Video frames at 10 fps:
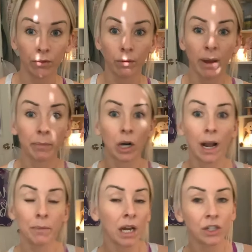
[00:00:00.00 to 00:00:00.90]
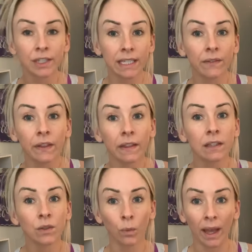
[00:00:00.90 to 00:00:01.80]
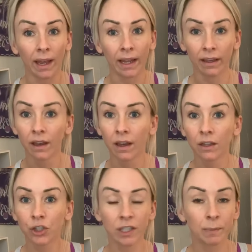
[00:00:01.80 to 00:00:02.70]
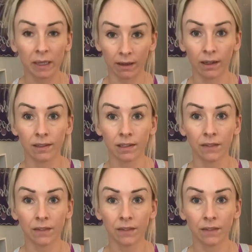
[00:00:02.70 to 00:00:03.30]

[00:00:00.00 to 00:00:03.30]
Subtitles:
Remember, I'm not just giving things away just because.